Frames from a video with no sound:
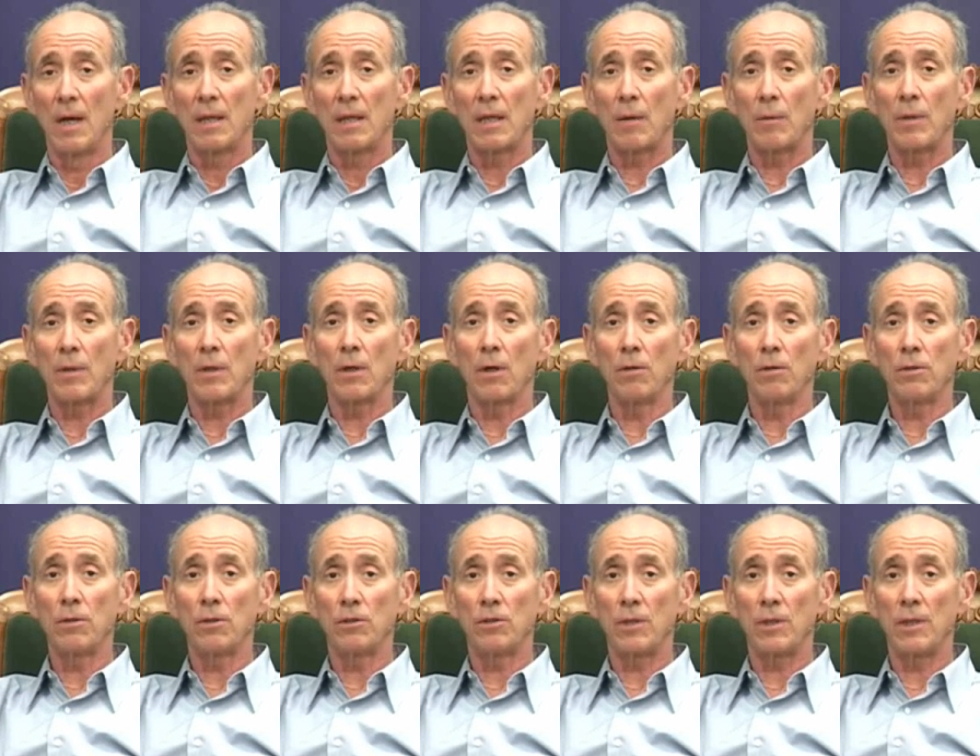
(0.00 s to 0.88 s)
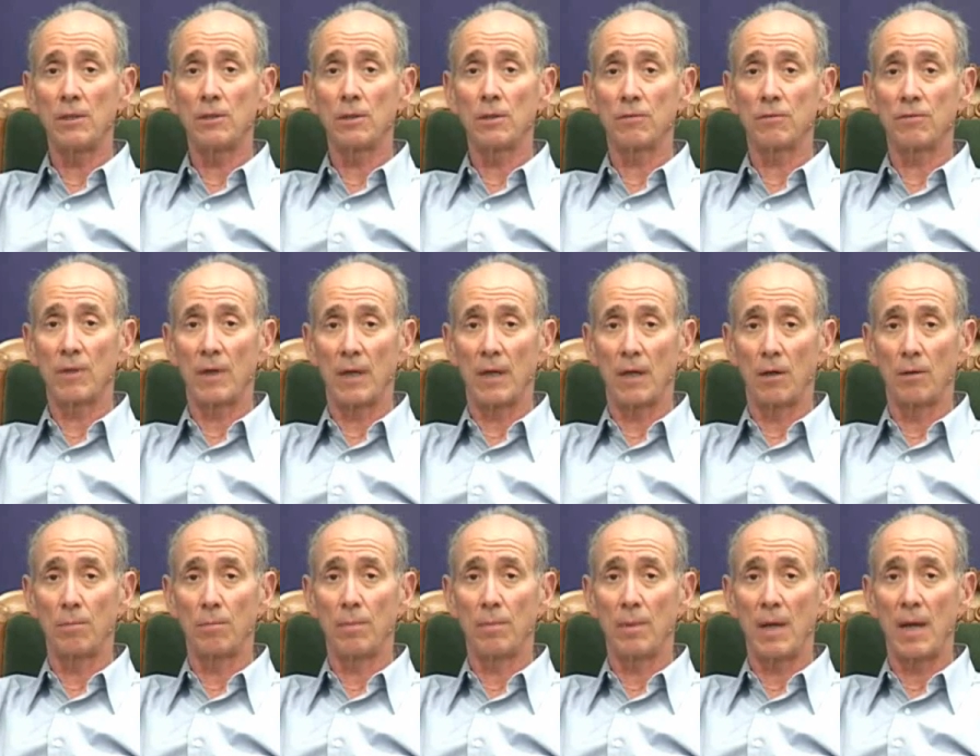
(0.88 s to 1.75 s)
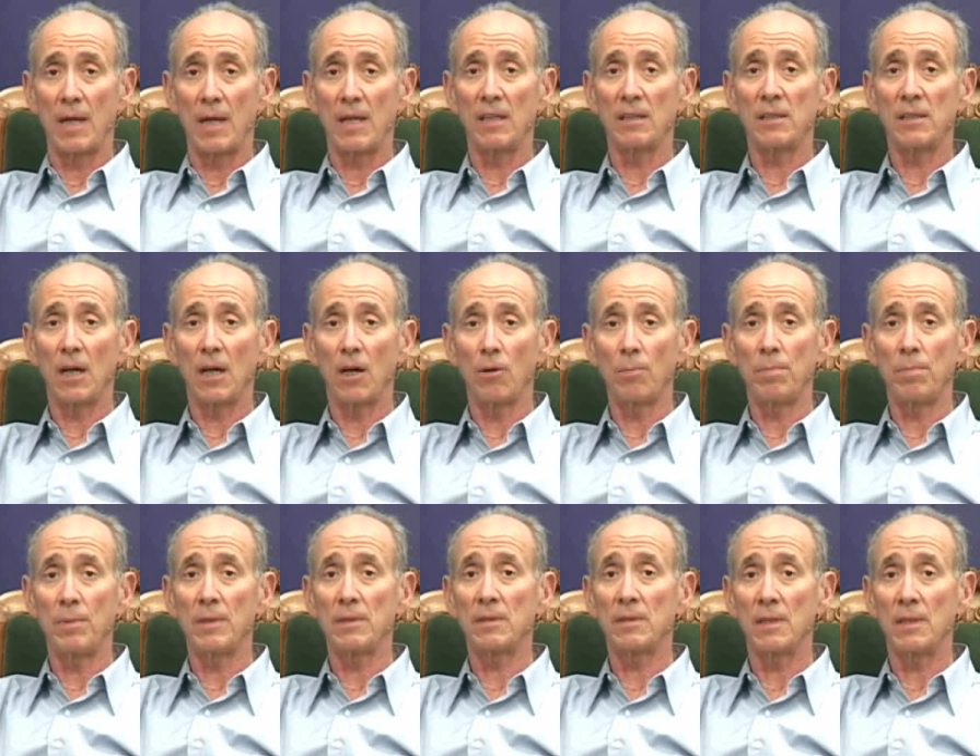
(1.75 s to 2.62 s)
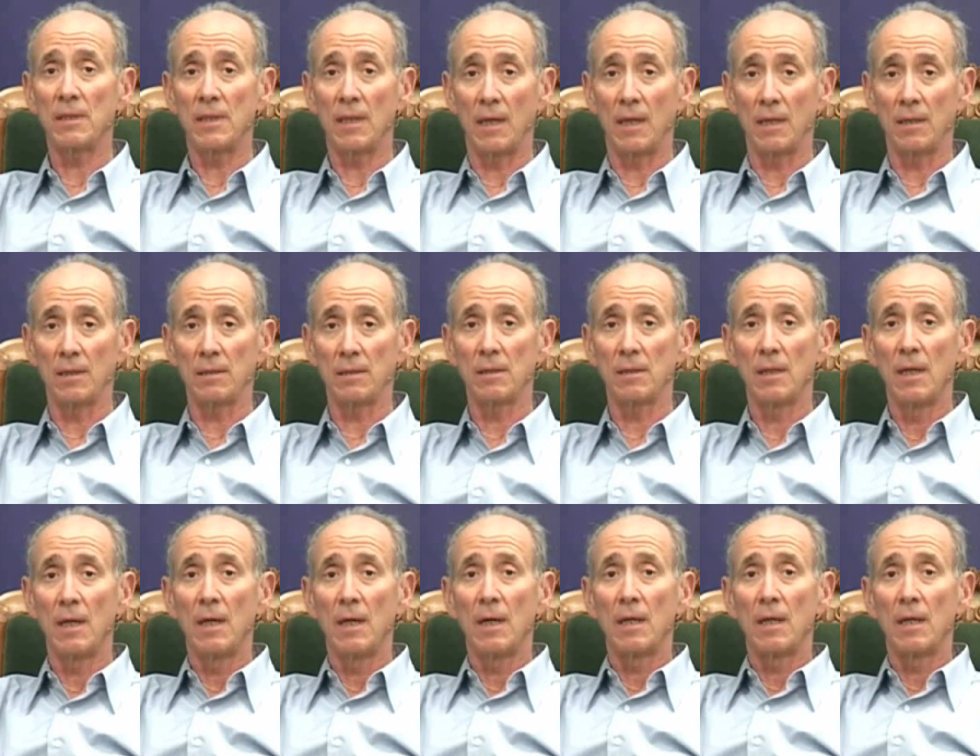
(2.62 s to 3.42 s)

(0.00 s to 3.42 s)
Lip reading: that we go to Jesus for help, and his help is to tell us